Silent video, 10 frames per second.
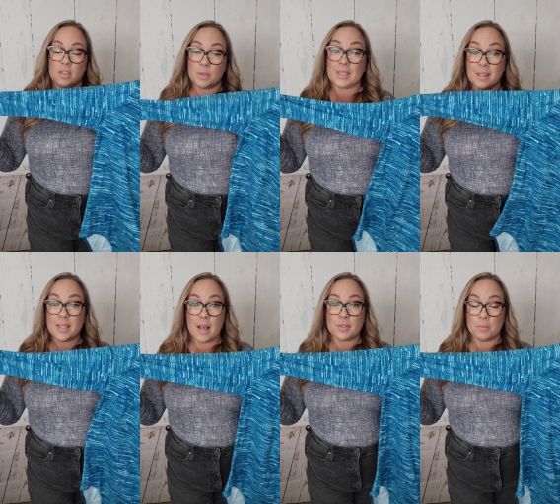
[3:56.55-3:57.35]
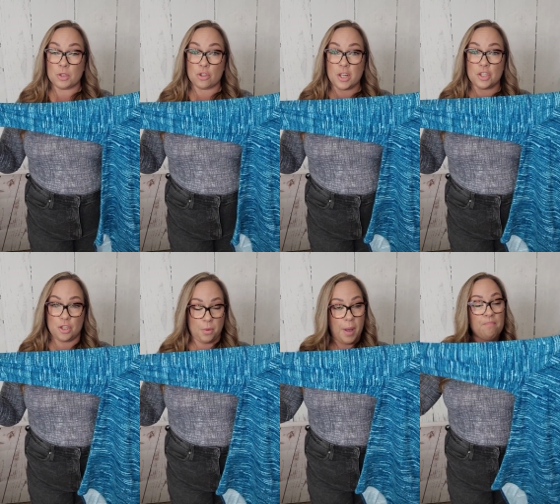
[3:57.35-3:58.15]
So it does have some stretch
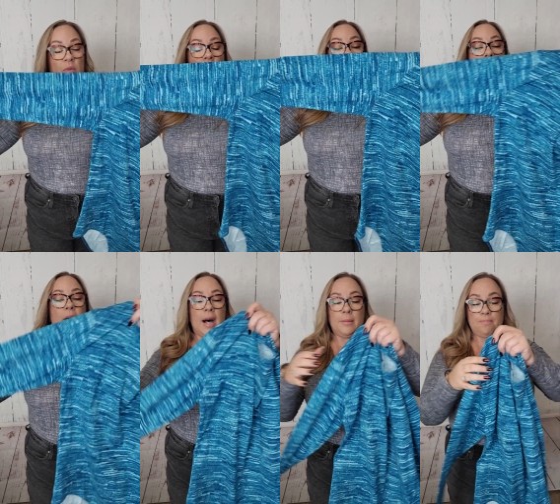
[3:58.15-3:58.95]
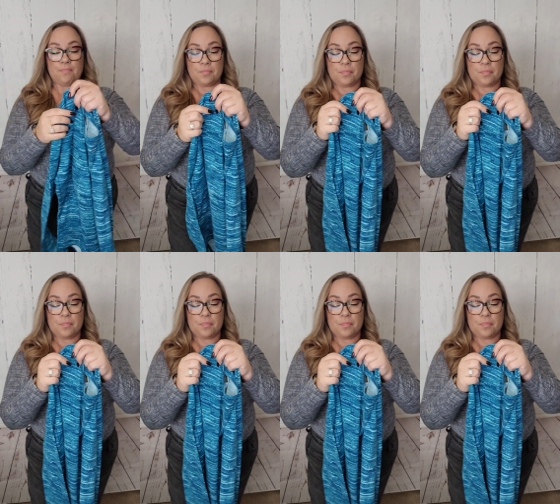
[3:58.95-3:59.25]
to it. Um,